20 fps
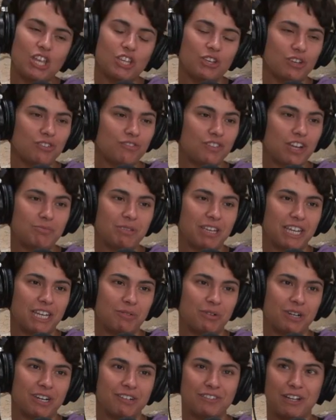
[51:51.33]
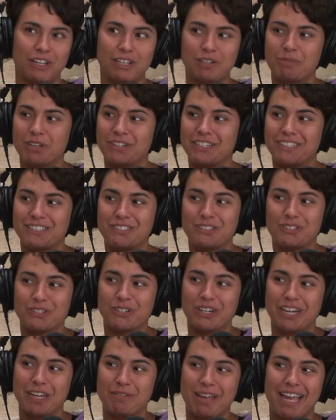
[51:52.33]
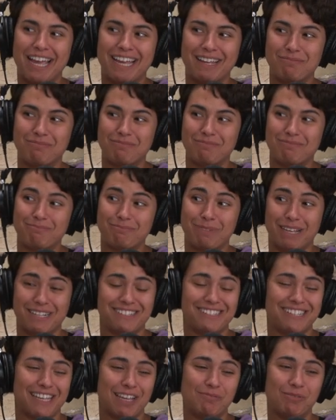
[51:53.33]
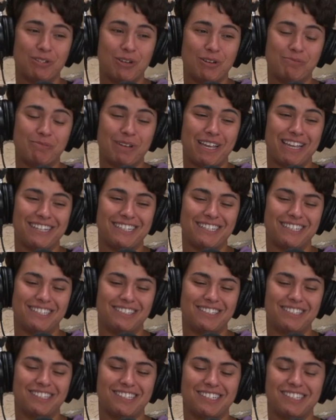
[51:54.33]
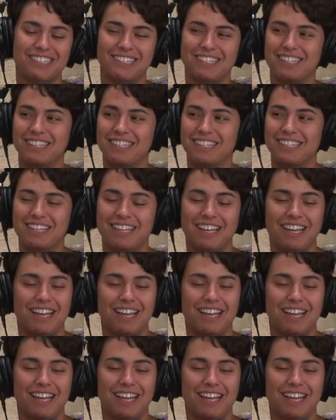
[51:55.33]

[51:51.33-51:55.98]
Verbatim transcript: You can find me anywhere. Follow me on Instagram at best Sam Lopez. She's the best.